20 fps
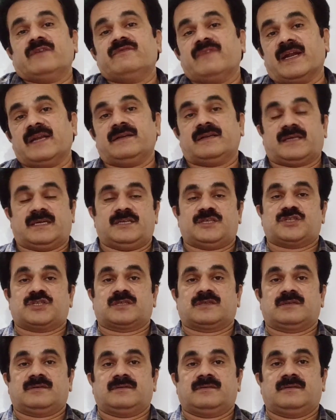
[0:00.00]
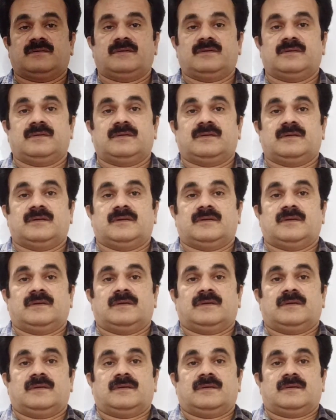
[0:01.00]
advantage.
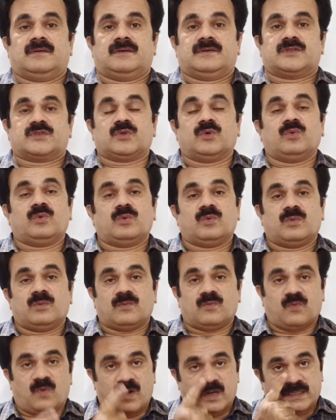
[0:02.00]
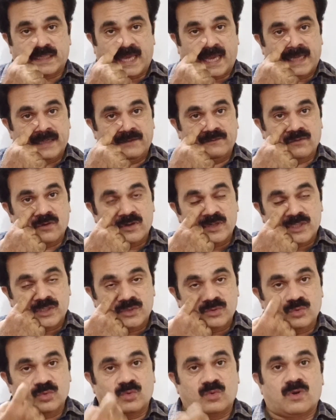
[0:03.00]
So, what I want
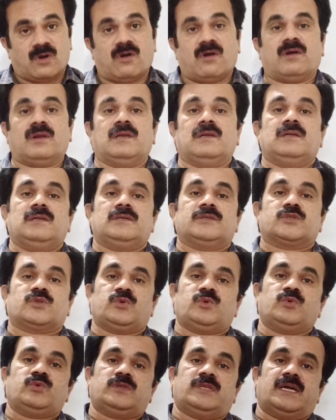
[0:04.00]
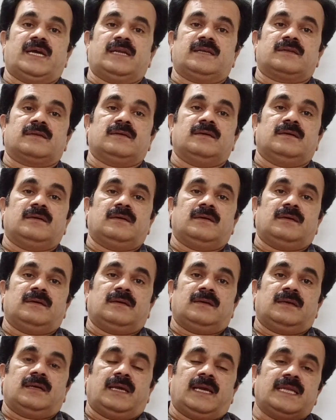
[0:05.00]
you all to do that
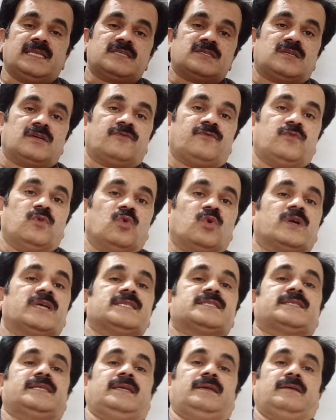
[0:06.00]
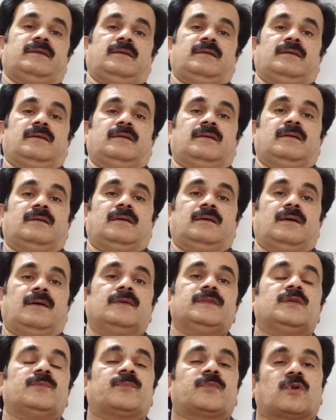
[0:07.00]
instead of focusing
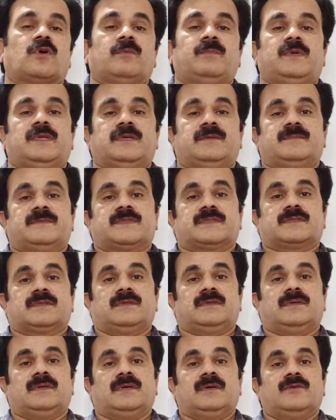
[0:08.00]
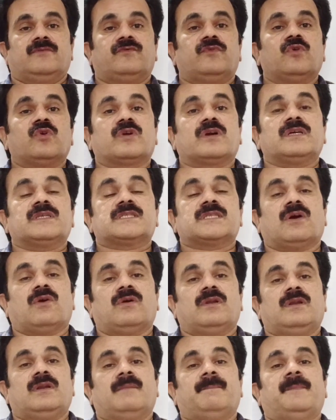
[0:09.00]
on the problems, focus
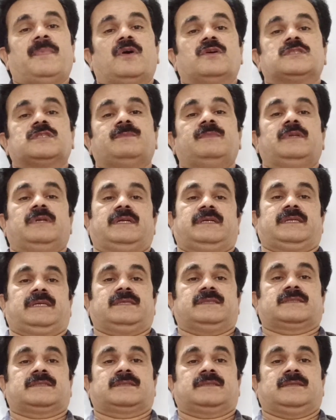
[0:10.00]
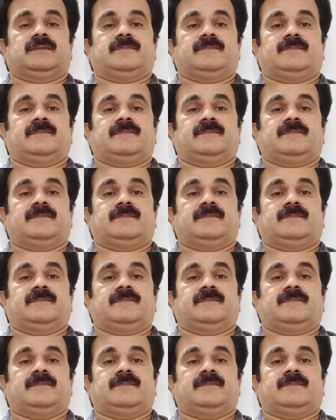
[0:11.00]
on possibilities.